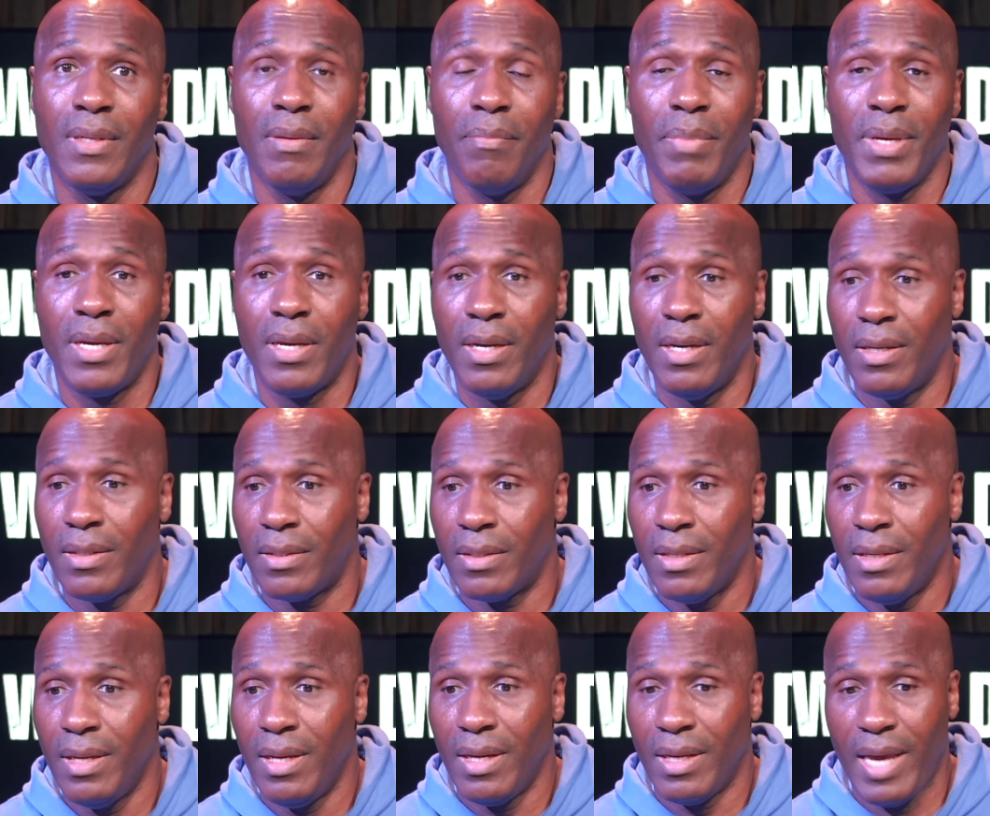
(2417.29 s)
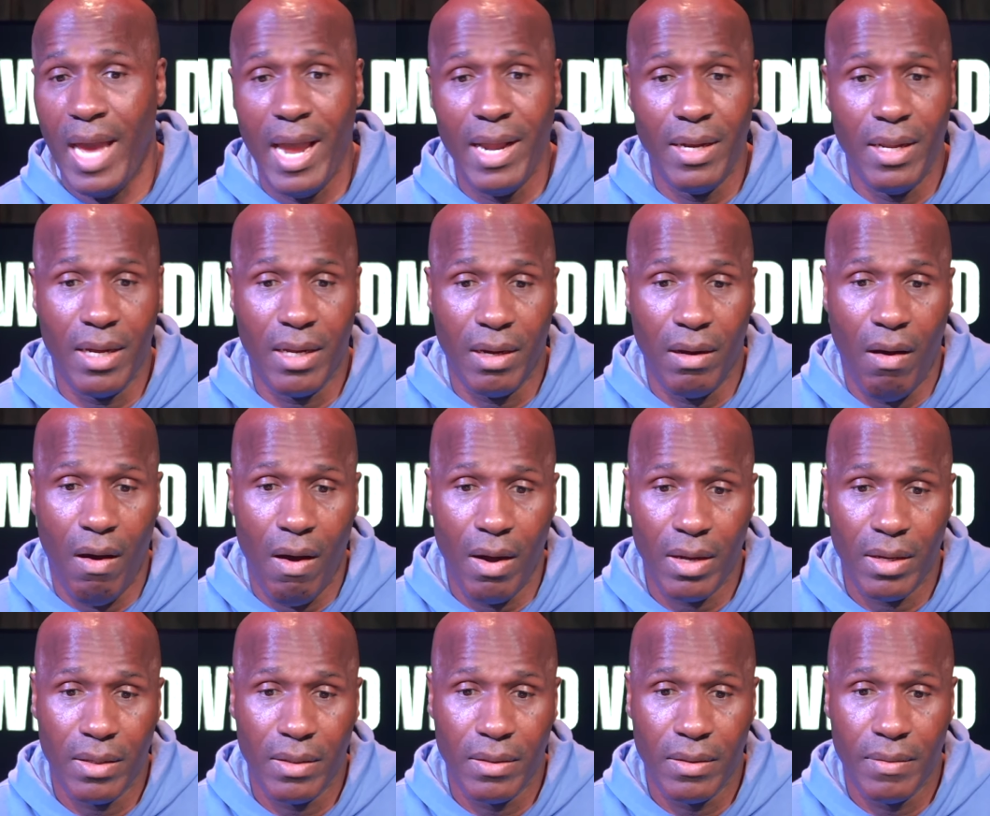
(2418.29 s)
because Caitlin Clark
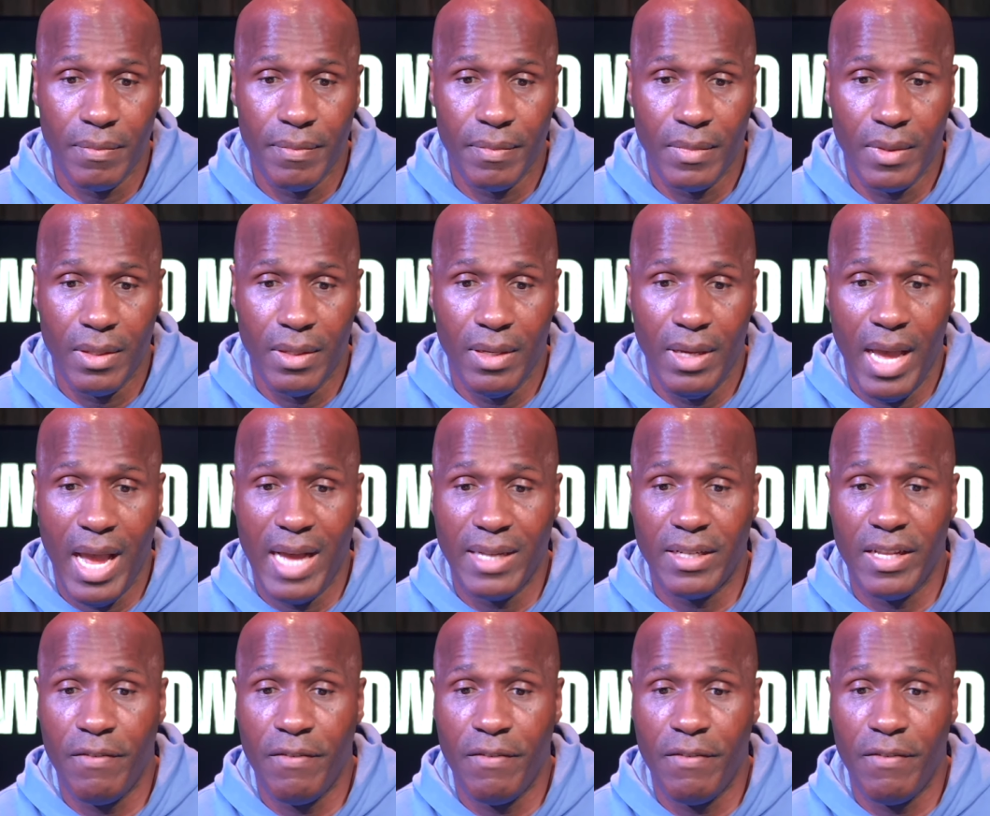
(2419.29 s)
has